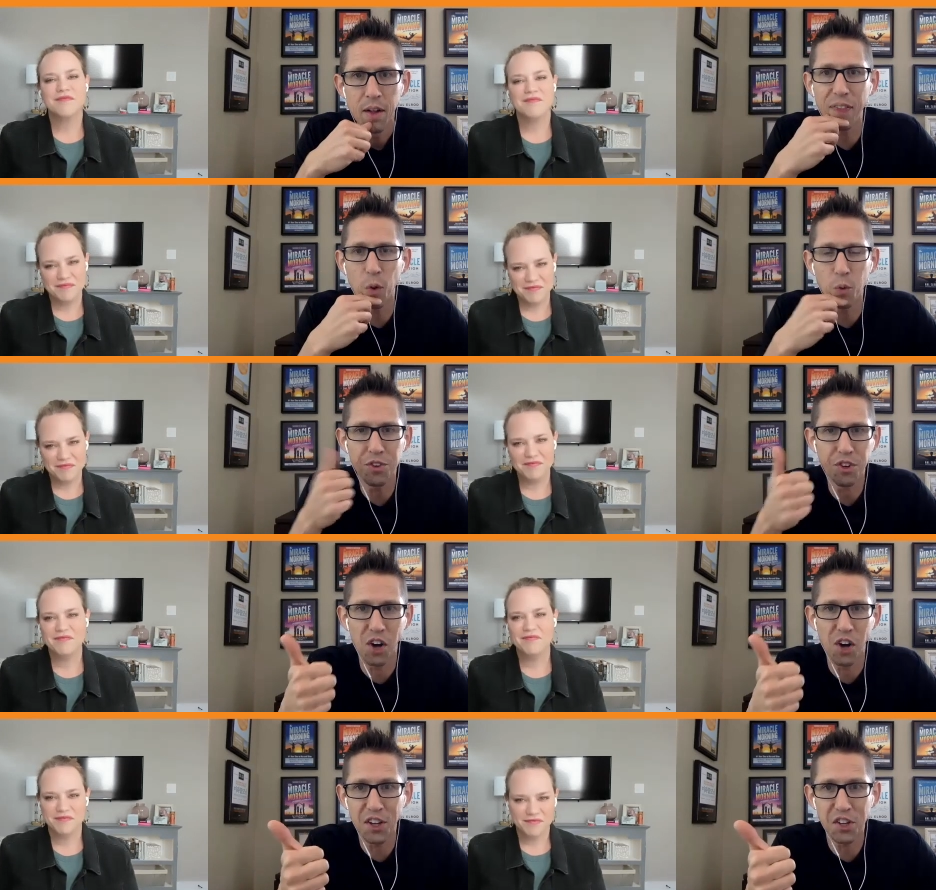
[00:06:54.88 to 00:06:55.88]
Speaker 1: dad that was
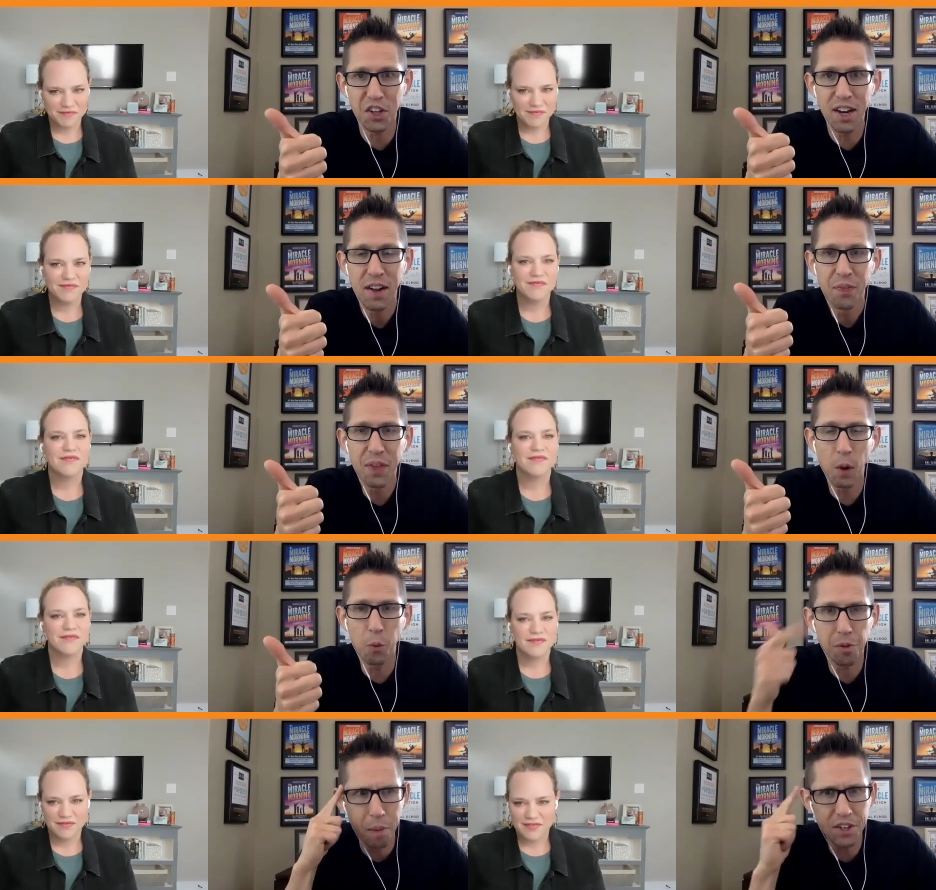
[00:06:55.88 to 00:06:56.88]
exhausted, that
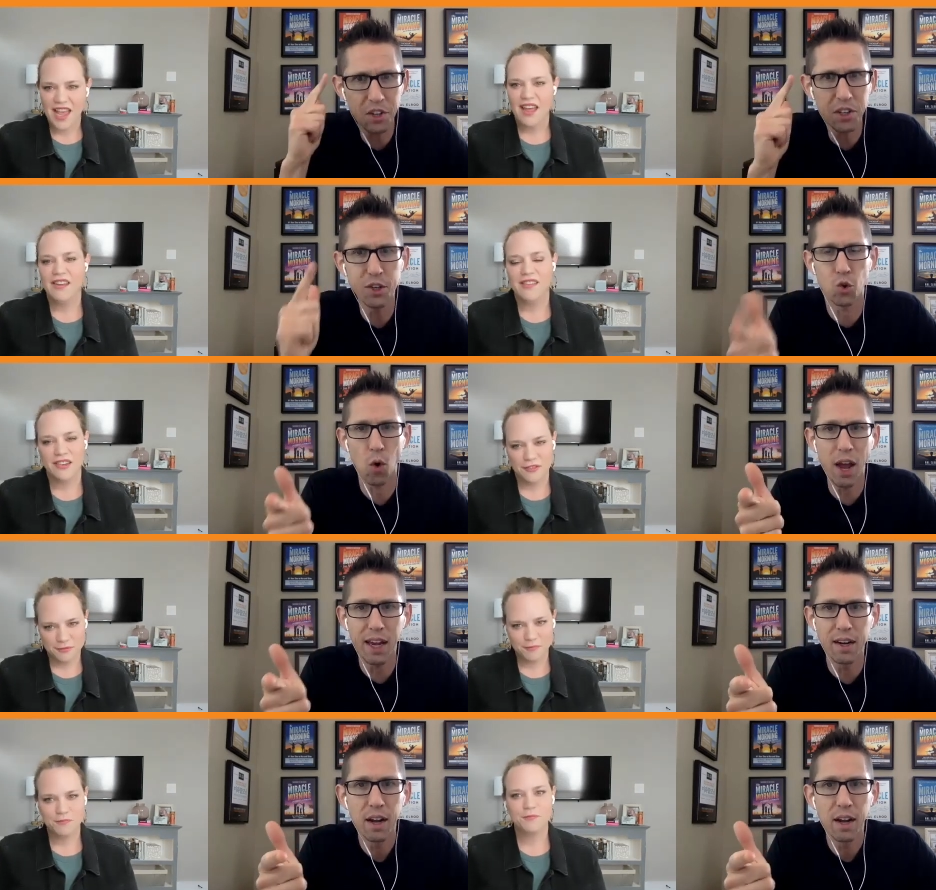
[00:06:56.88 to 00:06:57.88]
was yes. mentally
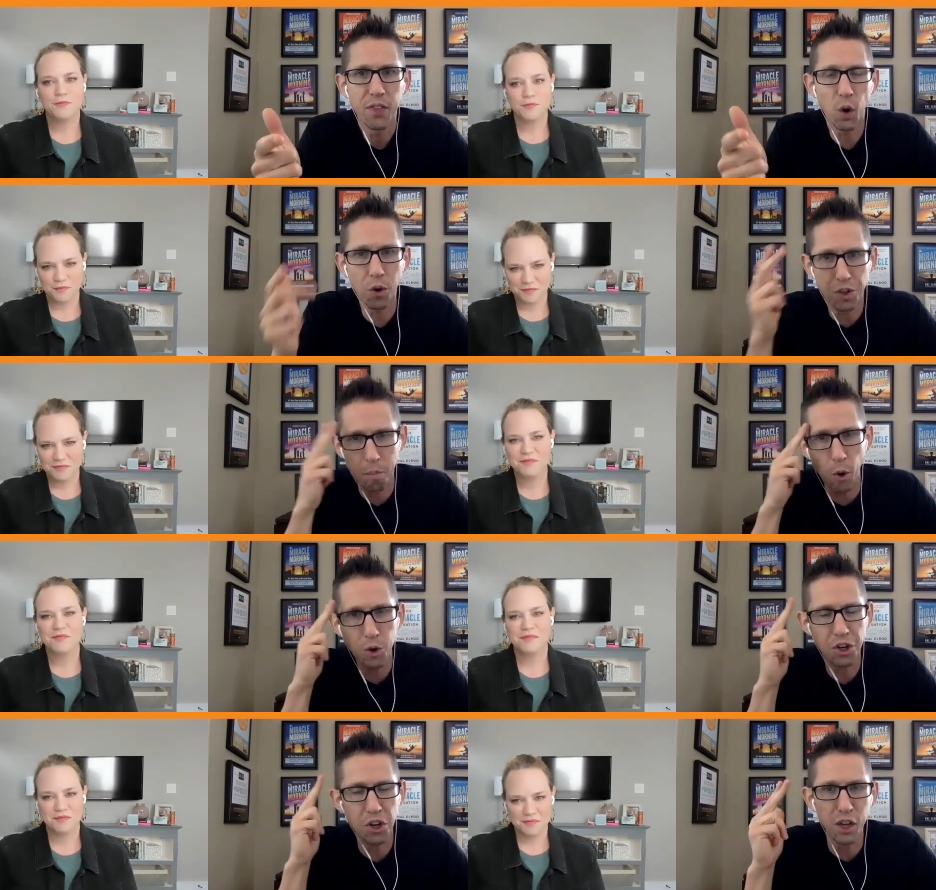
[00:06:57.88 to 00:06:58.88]
drained, that was
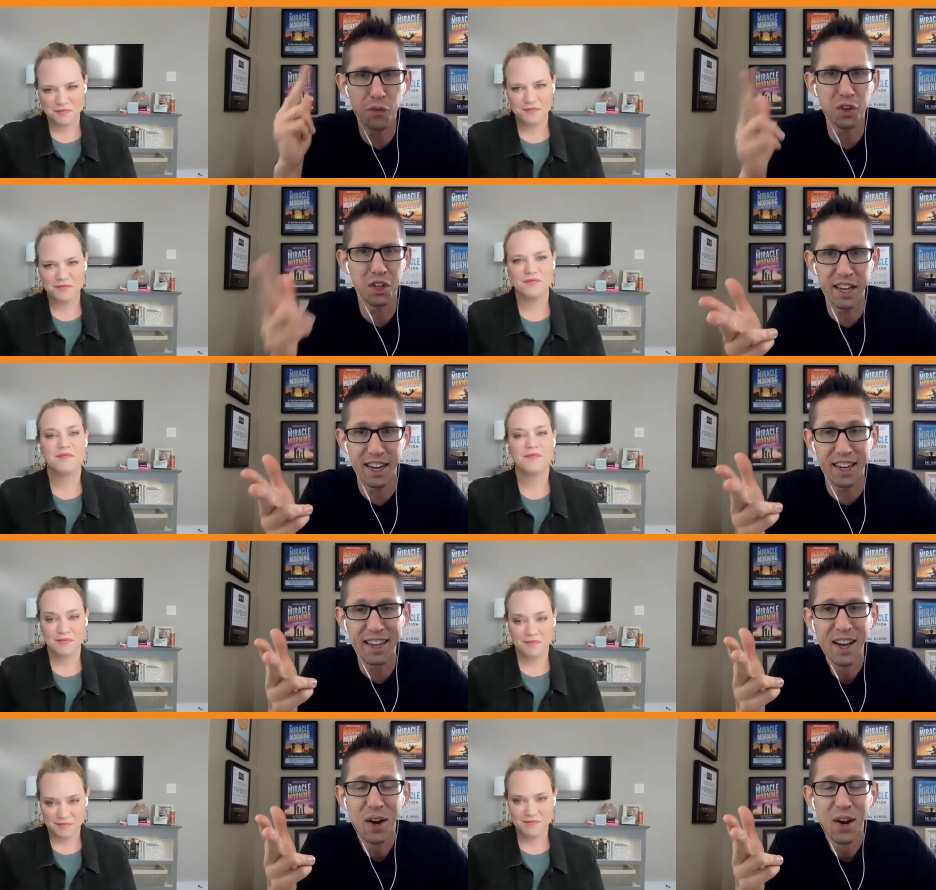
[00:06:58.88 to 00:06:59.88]
emotionally fatigued,
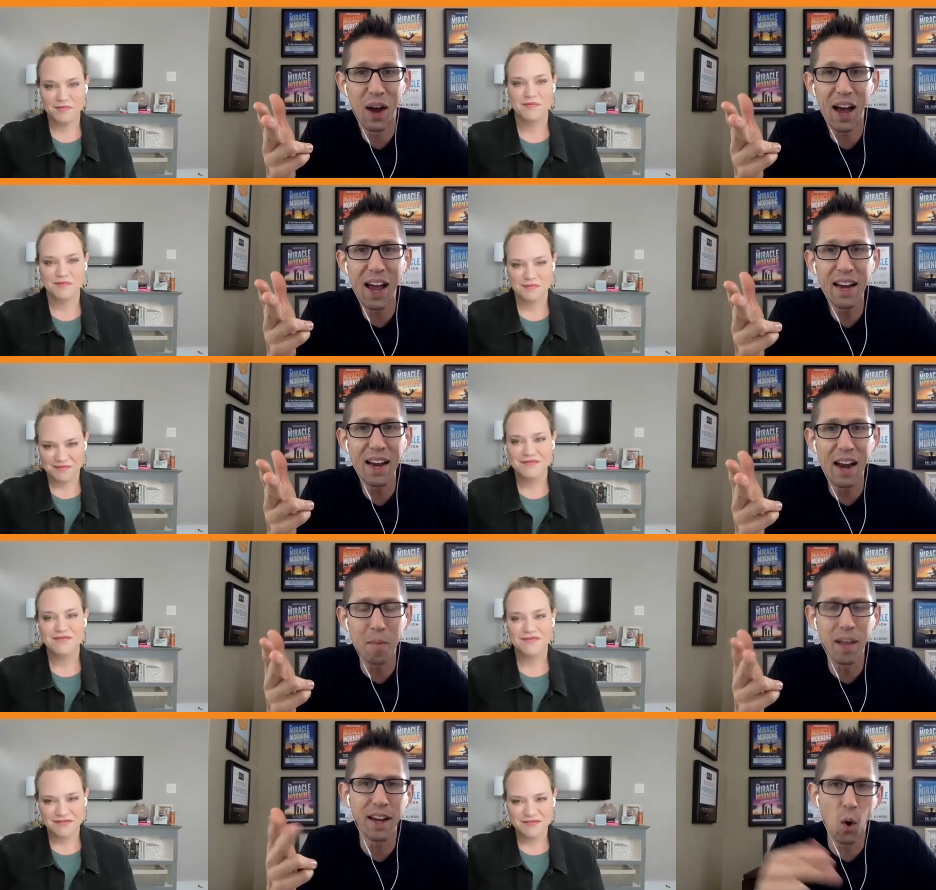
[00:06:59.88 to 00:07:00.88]
right? And
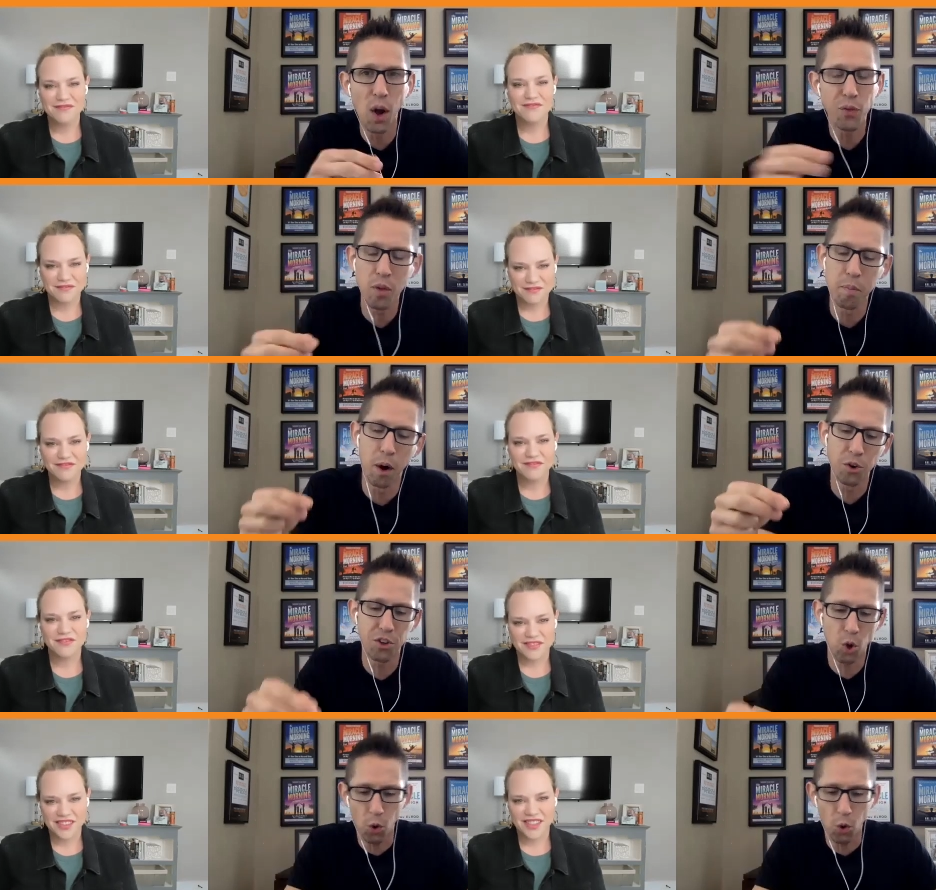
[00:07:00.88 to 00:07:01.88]
I'm like going through the motions,
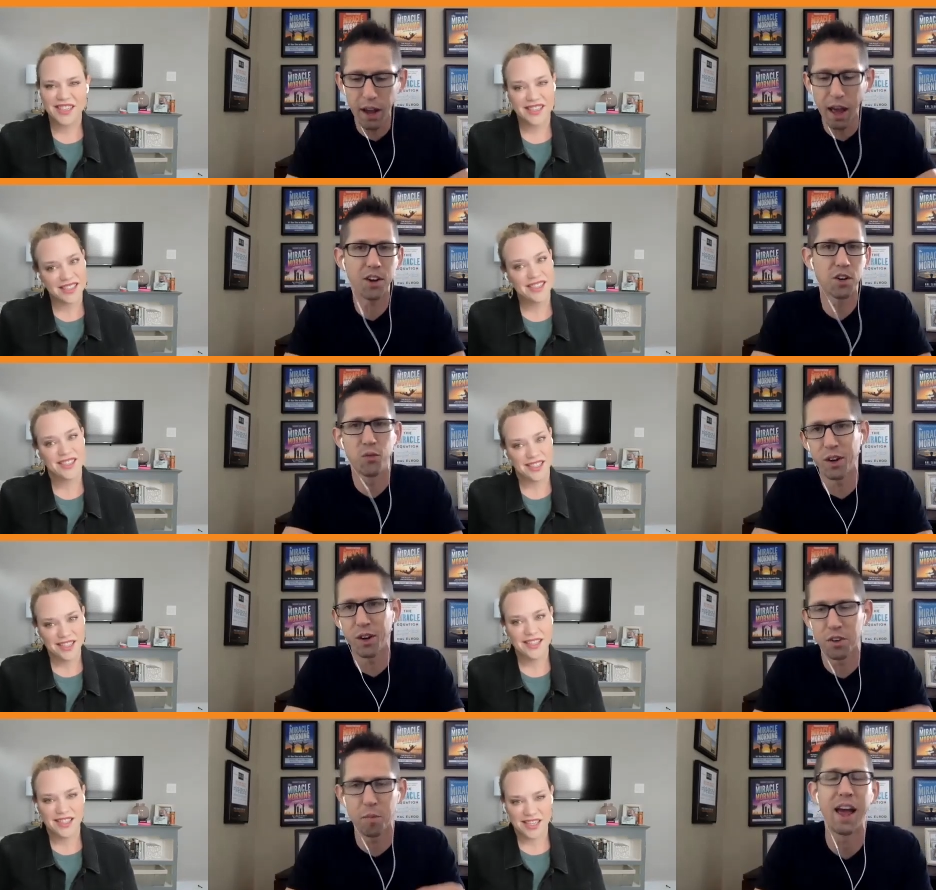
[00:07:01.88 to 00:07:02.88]
holding action figures in
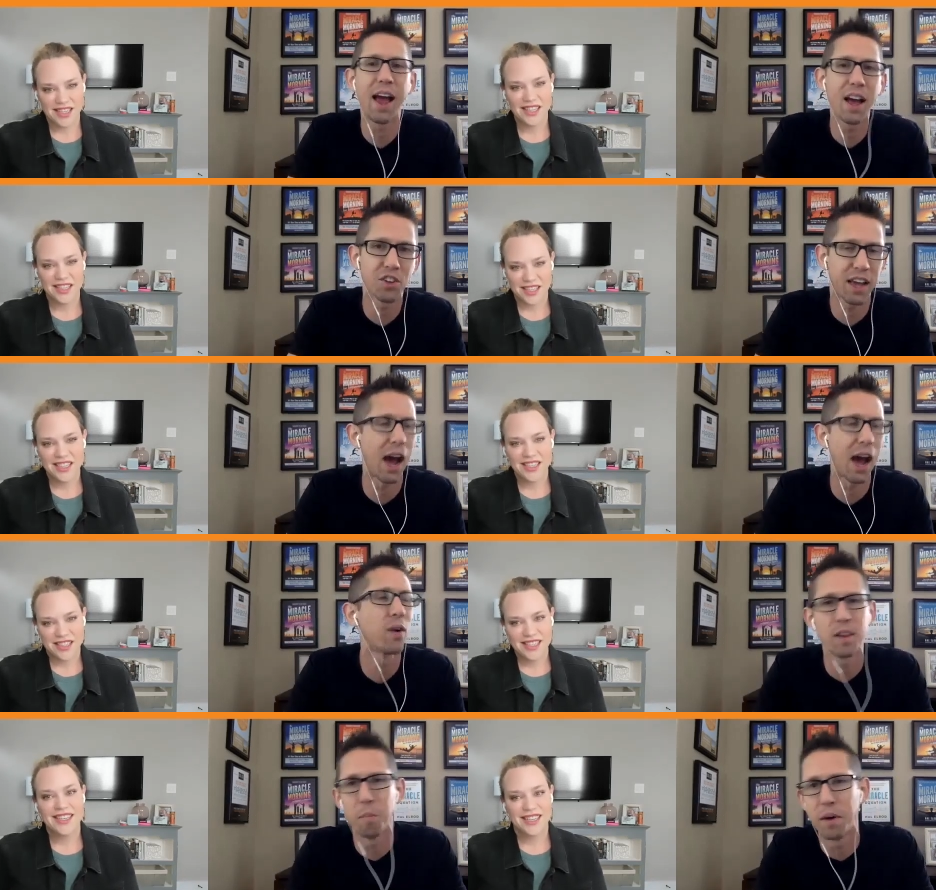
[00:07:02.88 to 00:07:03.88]
my hands, counting the
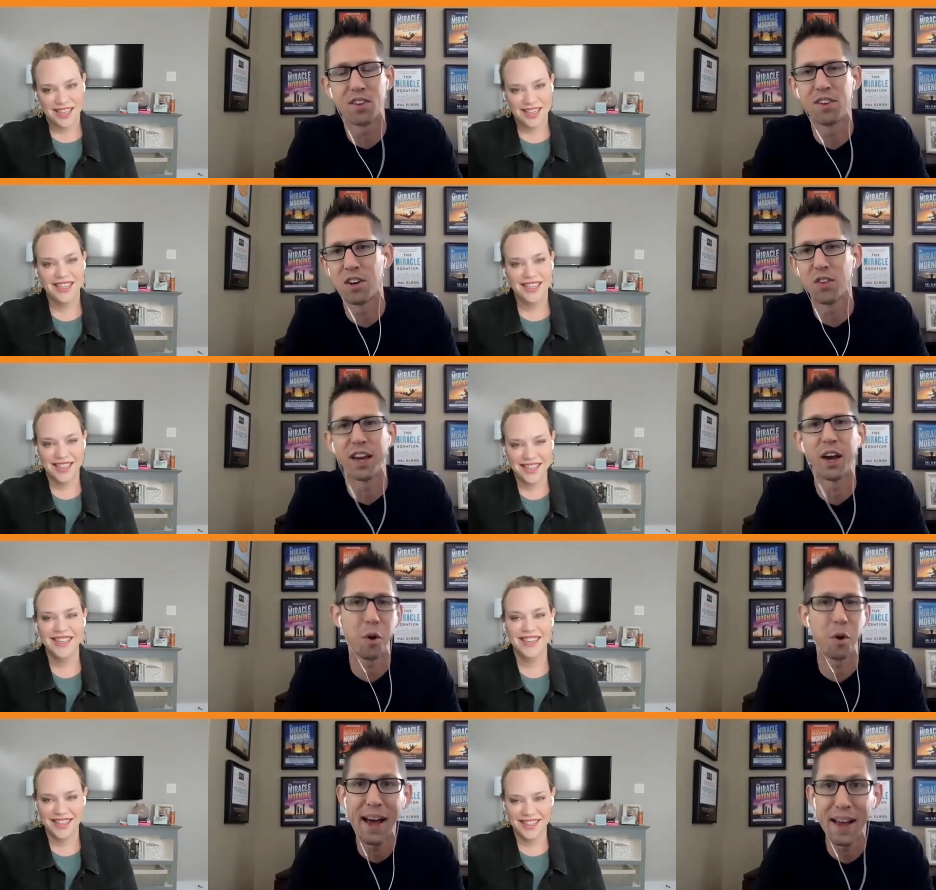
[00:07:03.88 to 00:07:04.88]
minutes until they go to bed, you